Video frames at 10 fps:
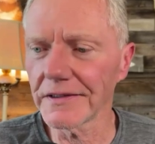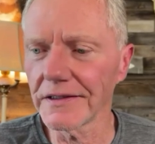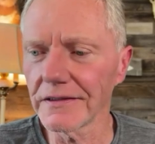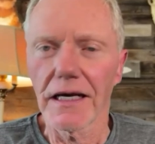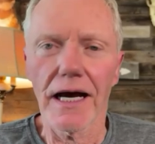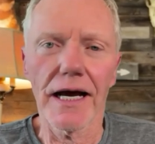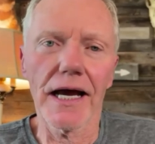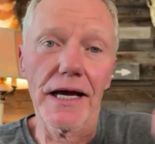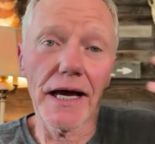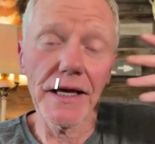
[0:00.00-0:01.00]
uh,
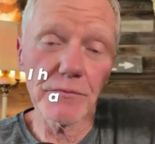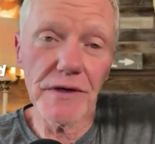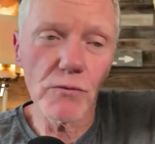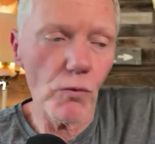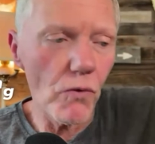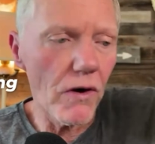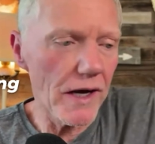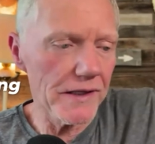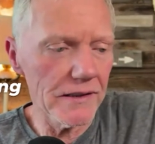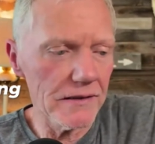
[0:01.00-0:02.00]
I, I had been
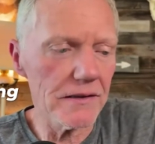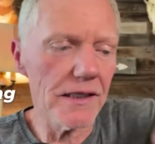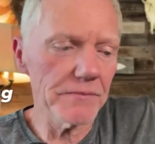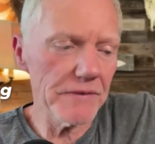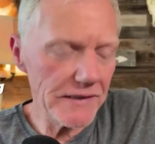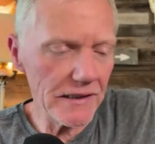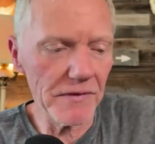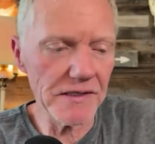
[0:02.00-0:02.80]
wanting, I'd been telling my